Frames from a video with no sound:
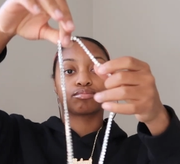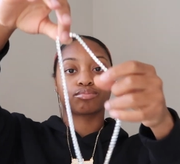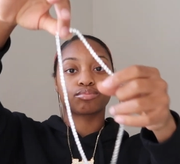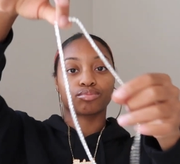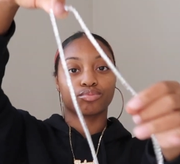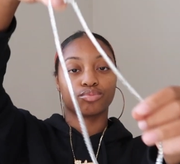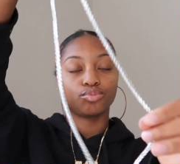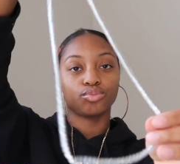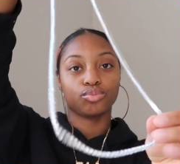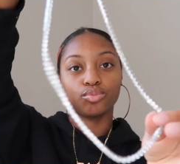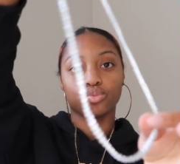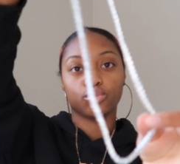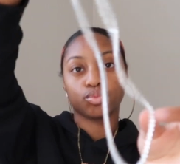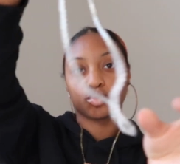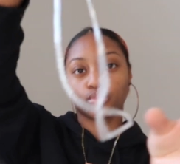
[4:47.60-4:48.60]

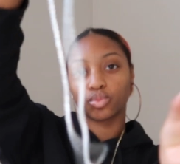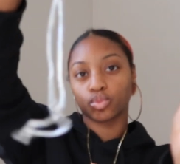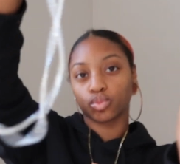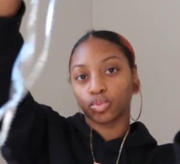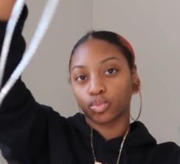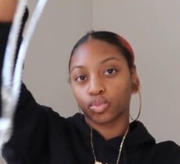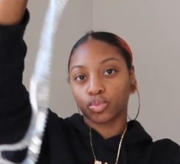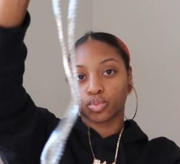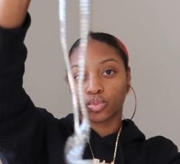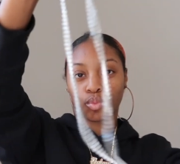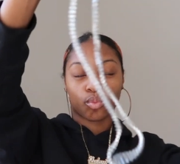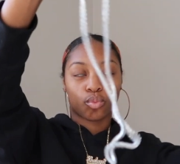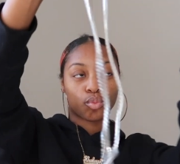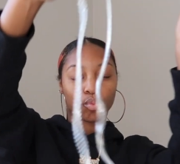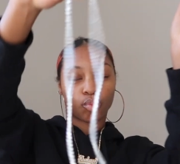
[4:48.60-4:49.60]

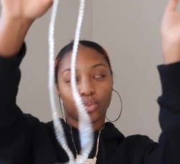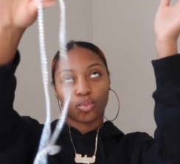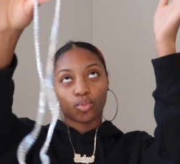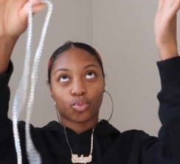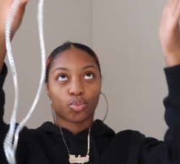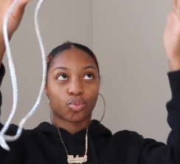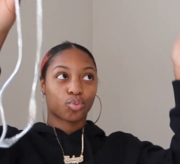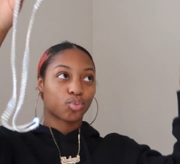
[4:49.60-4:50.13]
(silence)